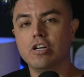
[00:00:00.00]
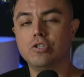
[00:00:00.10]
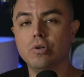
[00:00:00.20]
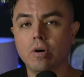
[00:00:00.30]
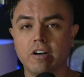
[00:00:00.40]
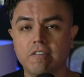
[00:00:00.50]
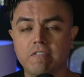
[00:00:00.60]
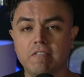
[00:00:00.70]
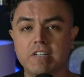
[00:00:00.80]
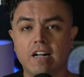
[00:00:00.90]

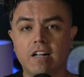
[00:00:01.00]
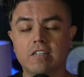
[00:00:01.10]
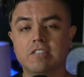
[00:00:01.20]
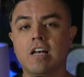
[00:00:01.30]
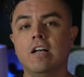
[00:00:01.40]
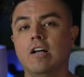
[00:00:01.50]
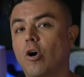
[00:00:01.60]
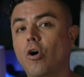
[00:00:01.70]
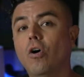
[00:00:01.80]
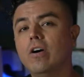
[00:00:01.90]
$250,
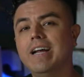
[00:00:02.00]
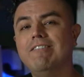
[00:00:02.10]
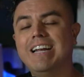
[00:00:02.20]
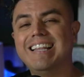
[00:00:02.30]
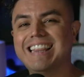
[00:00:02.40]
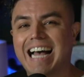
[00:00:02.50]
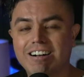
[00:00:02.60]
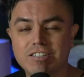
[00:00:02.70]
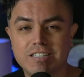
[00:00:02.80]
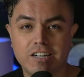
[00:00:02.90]
or even
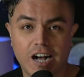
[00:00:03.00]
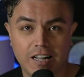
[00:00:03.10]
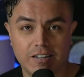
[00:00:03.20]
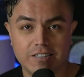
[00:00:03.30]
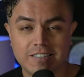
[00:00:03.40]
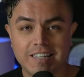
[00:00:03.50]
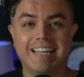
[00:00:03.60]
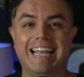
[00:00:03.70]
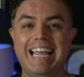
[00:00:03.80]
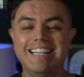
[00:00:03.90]
$1,000?
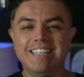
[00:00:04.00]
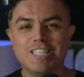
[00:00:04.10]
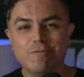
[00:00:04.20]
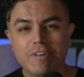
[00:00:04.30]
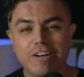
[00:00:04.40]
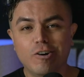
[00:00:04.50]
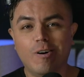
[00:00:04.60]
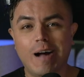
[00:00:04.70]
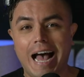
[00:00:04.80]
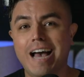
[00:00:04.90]
In this
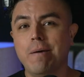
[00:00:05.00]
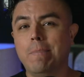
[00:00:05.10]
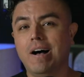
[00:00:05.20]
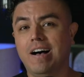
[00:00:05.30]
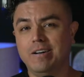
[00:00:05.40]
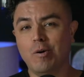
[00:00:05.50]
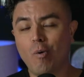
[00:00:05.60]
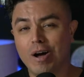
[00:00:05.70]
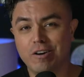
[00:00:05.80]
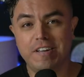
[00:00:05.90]
video, I bought
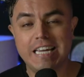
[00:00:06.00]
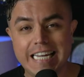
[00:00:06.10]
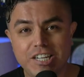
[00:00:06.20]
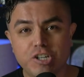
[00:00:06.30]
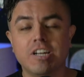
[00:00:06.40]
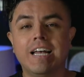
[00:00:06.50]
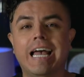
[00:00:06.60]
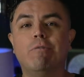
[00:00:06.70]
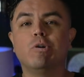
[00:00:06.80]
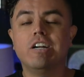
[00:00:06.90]
one of each,
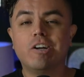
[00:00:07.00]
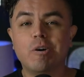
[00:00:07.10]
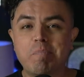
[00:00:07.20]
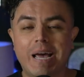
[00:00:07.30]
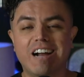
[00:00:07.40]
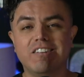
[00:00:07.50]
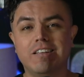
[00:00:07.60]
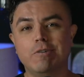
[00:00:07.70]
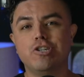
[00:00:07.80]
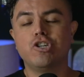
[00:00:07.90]
and we're gonna compare
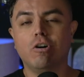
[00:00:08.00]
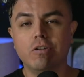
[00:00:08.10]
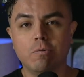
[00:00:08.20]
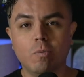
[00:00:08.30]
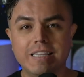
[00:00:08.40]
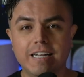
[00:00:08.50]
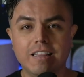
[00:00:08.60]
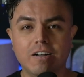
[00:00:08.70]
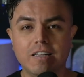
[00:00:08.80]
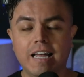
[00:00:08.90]
them and show them what they
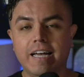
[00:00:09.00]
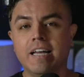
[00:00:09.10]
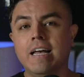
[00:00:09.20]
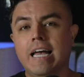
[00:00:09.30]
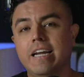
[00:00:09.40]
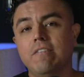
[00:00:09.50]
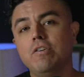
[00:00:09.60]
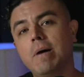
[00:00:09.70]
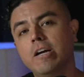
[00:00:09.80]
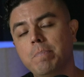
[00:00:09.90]
look like and give you
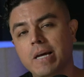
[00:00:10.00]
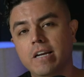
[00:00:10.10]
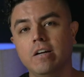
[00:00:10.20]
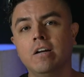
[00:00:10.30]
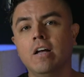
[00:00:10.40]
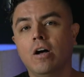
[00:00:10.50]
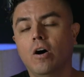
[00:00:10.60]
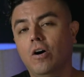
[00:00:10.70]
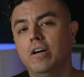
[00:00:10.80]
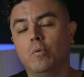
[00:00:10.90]
my opinion
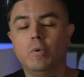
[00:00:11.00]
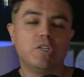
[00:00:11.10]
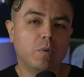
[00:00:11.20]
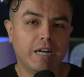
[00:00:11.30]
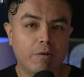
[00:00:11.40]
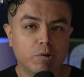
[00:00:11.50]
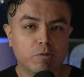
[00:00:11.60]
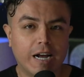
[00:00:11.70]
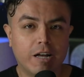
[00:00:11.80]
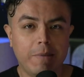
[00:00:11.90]
on which one I would
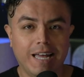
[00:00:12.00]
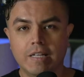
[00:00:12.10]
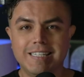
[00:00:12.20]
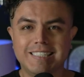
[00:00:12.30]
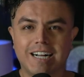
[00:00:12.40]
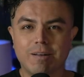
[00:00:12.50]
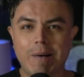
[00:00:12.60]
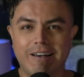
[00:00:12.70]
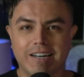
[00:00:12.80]
recommend. Let's talk about